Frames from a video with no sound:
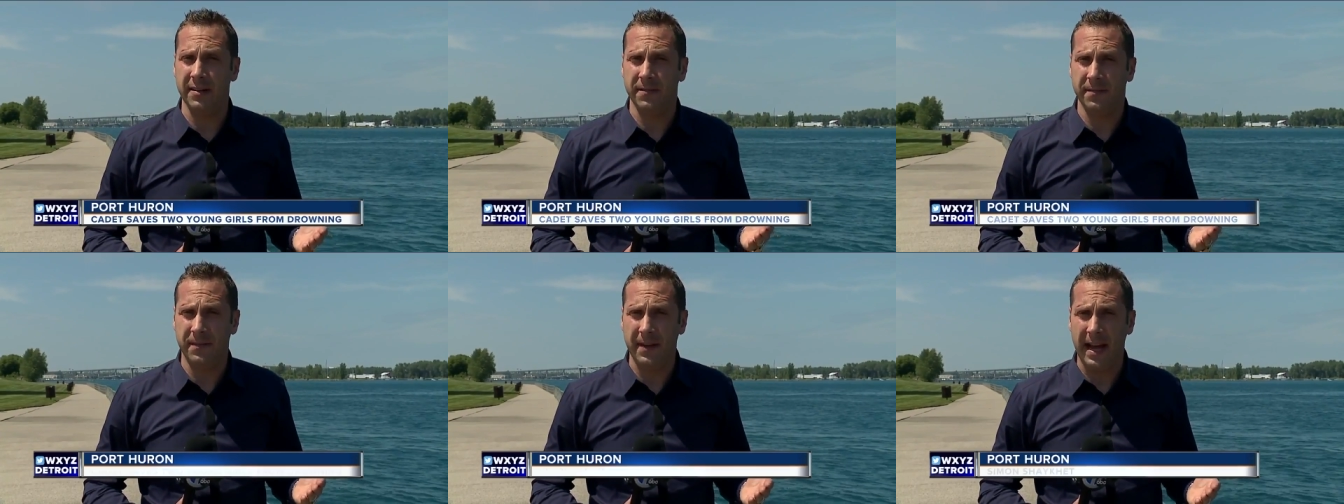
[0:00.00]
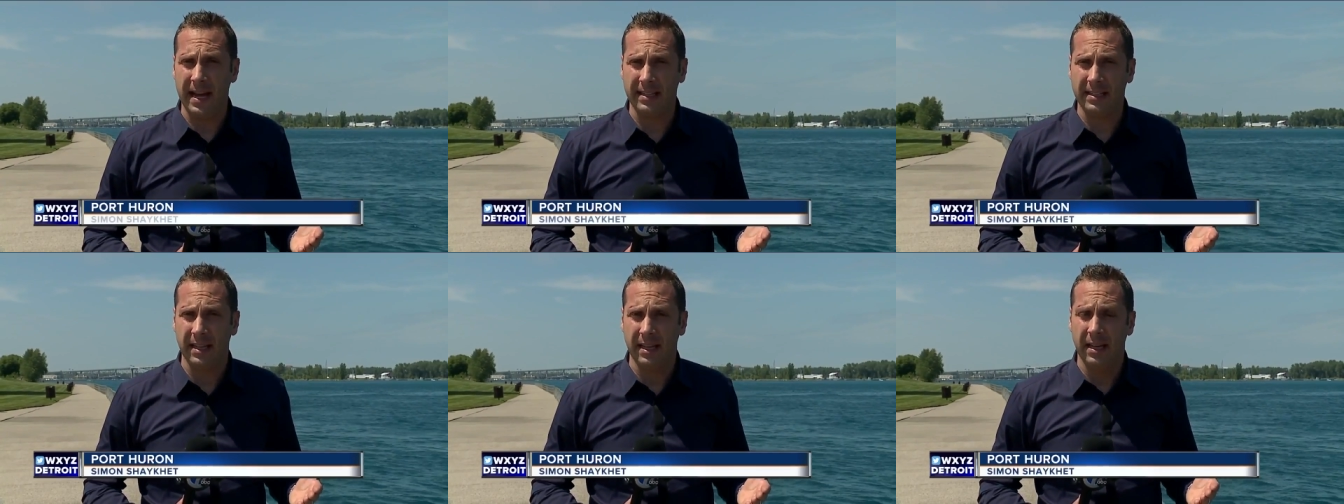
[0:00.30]
In
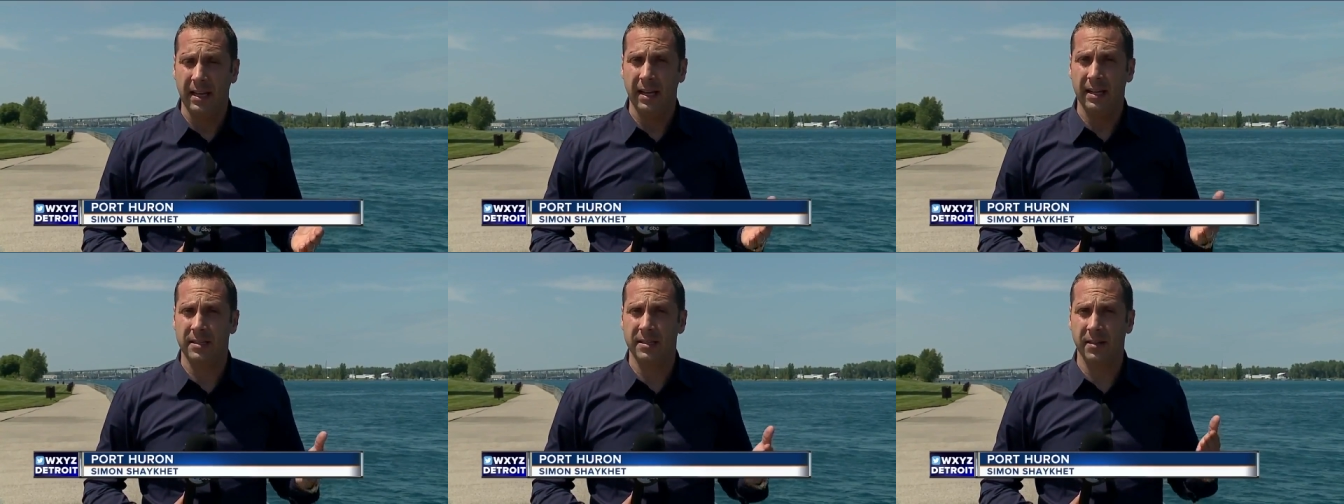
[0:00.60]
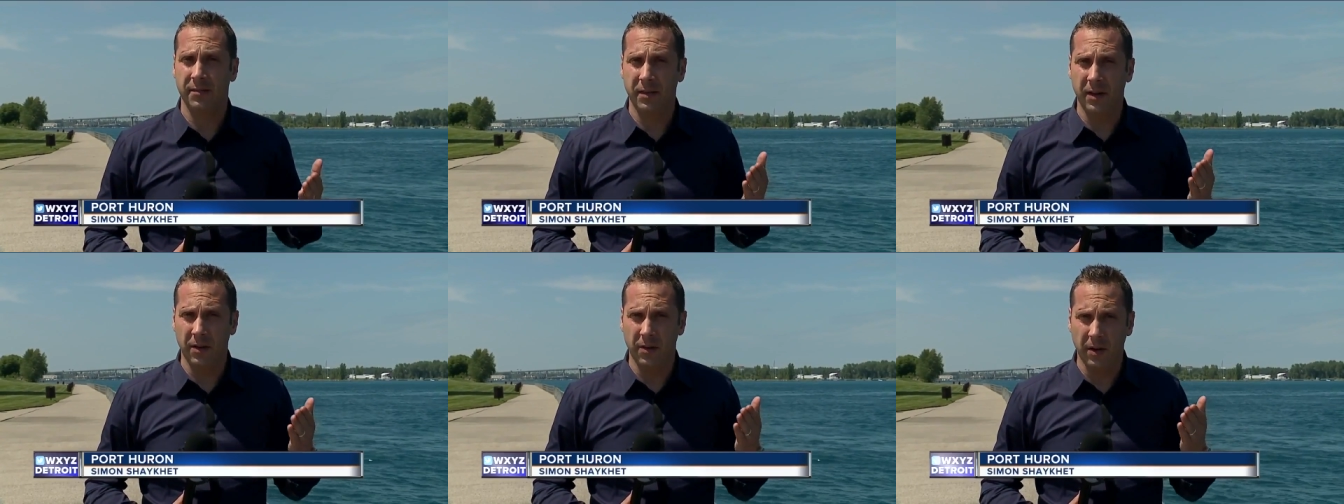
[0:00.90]
fact,
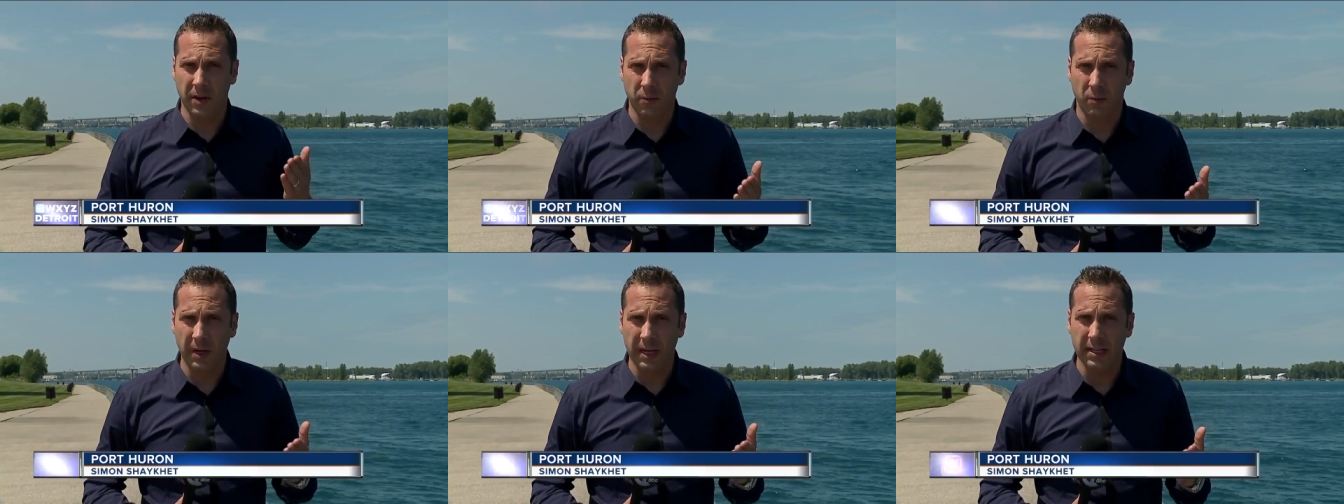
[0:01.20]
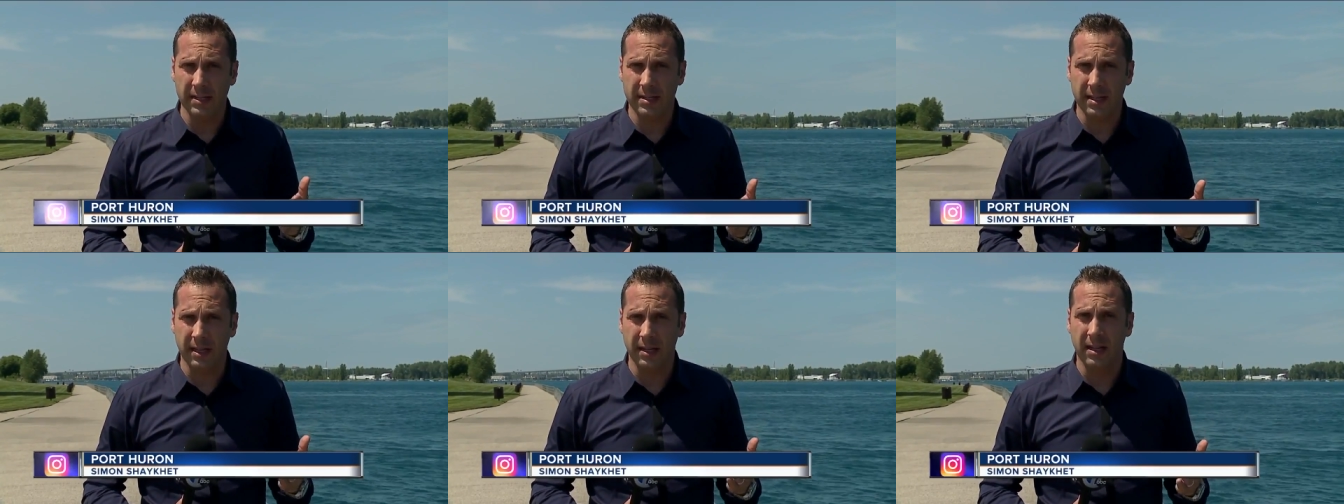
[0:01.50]
it's the very
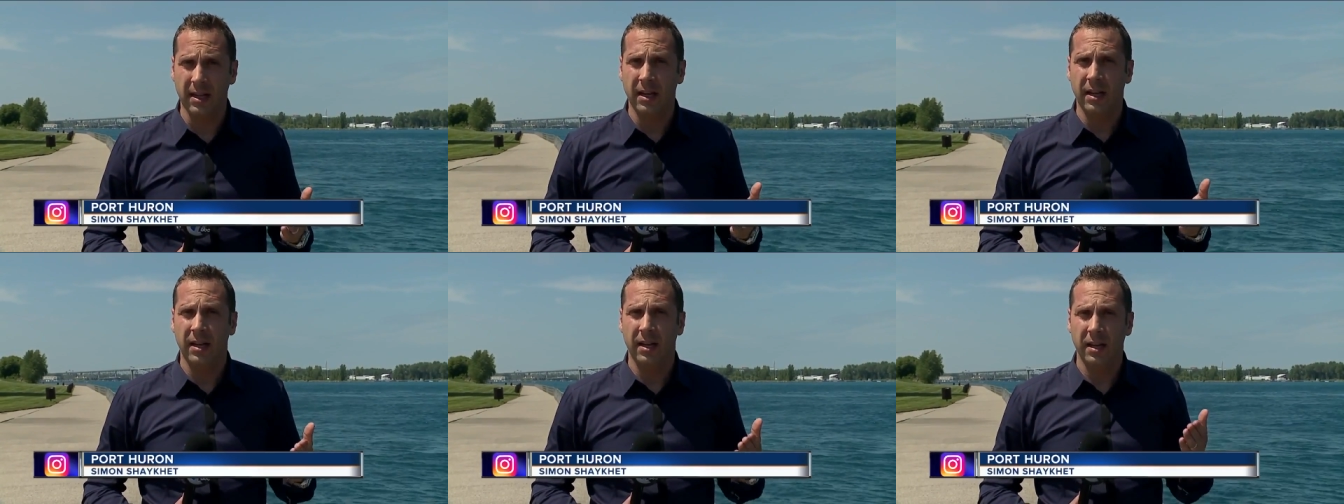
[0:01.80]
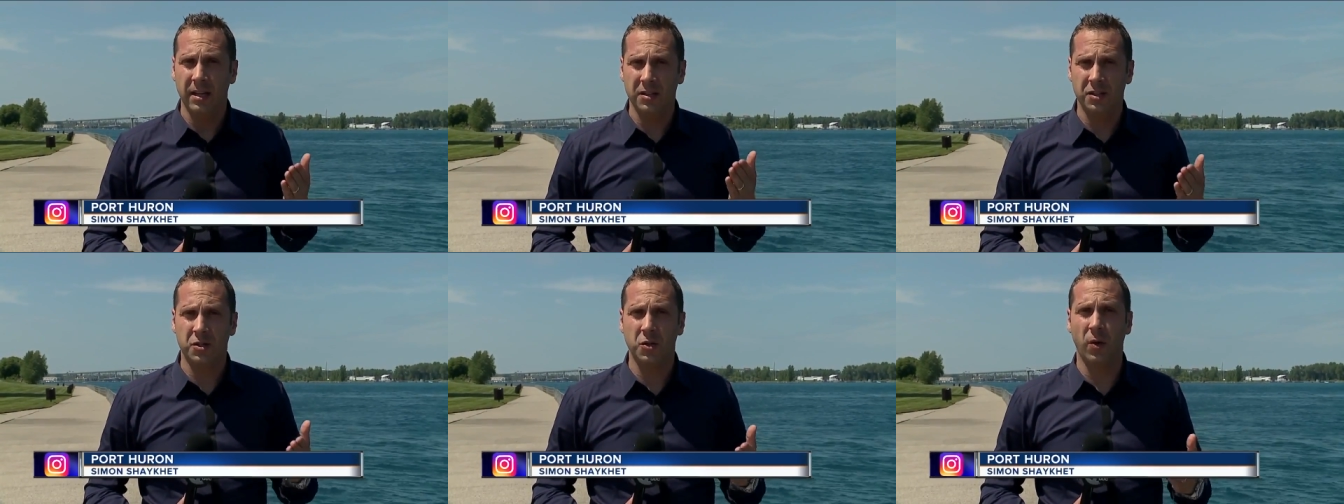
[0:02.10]

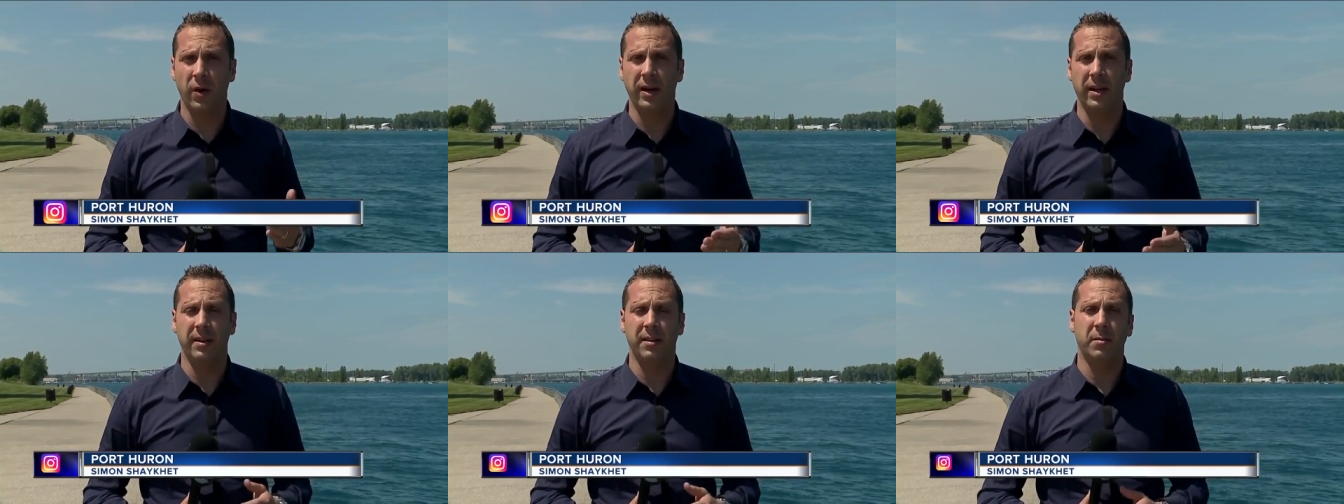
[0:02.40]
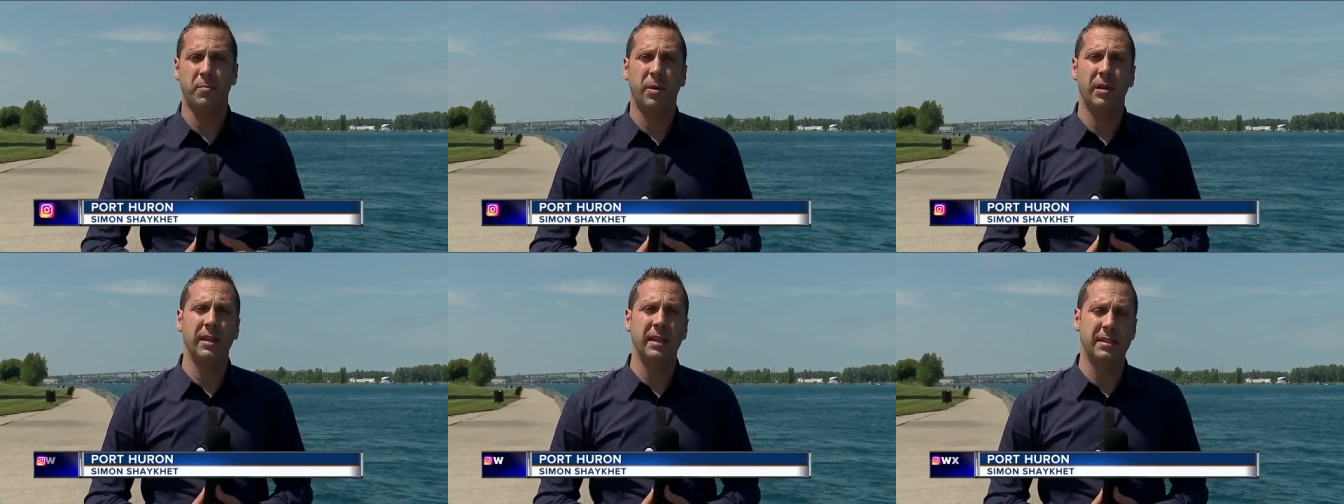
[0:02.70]
reason he's
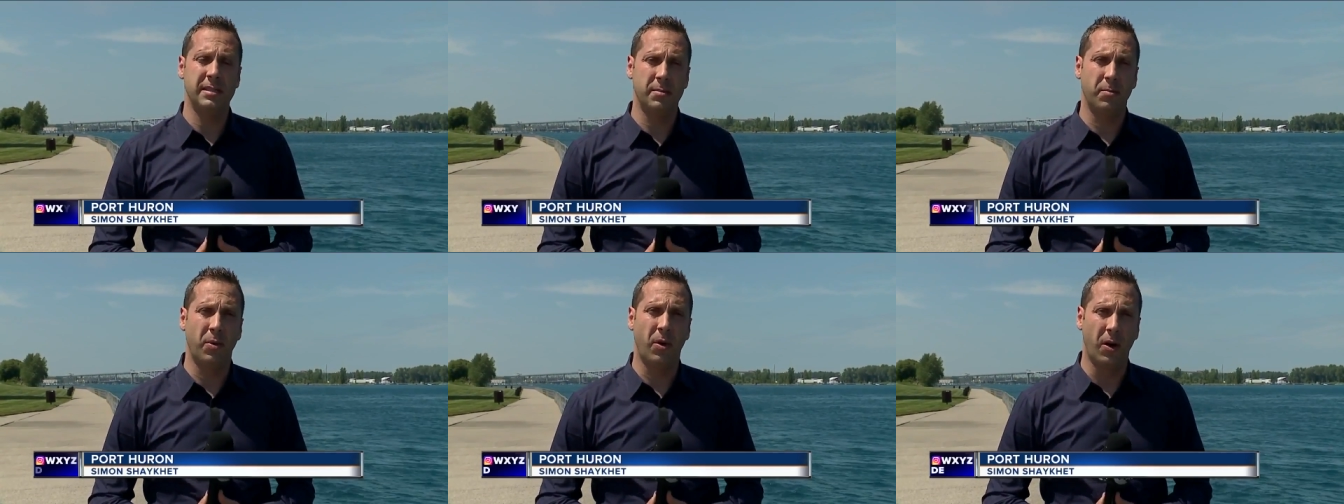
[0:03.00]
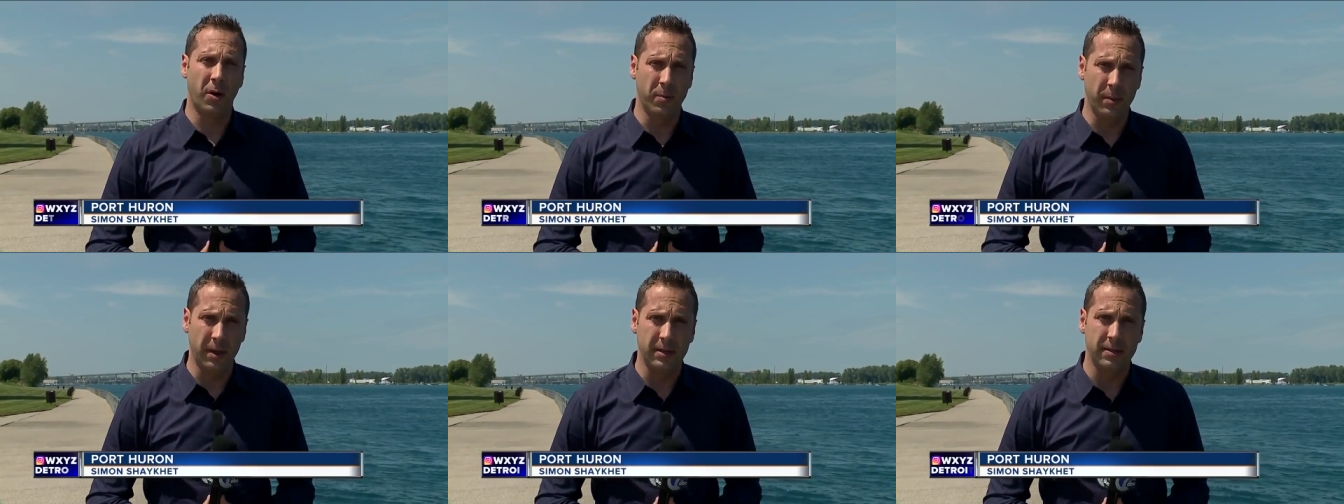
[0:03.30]
joining the police
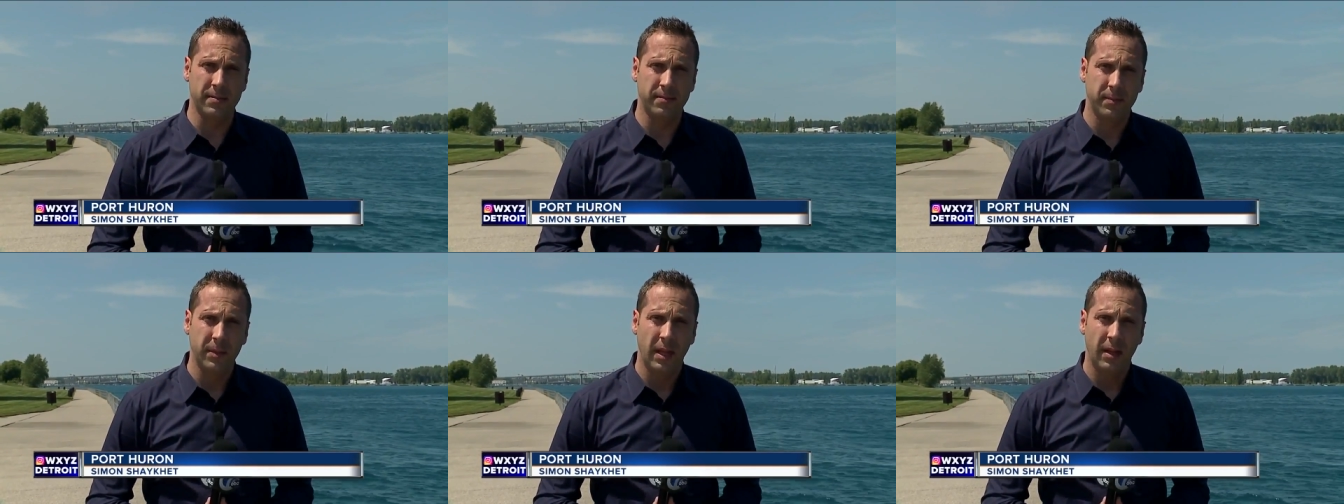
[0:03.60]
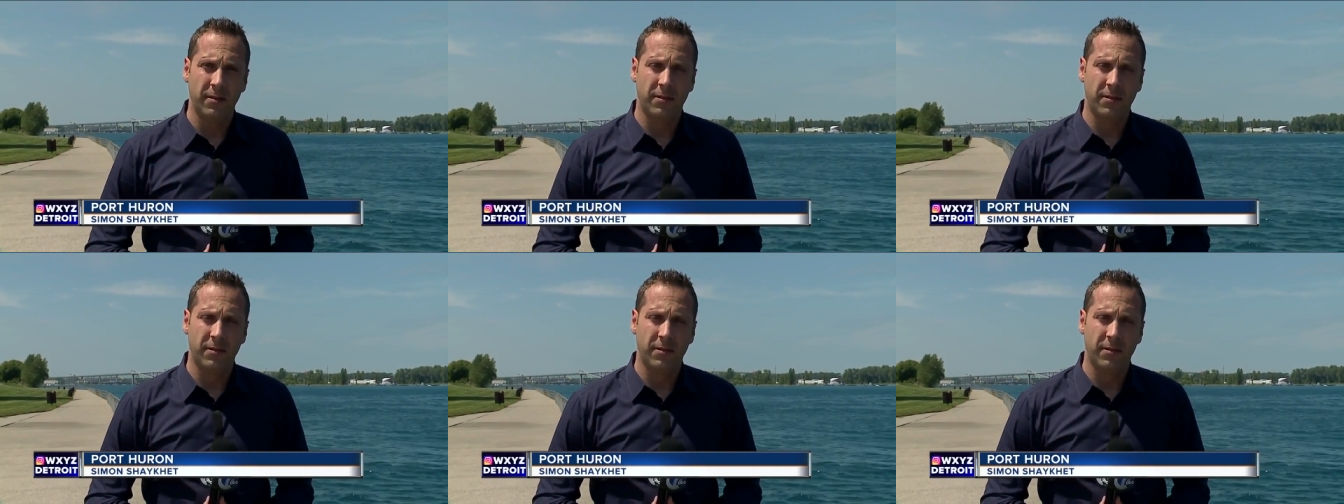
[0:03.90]
department.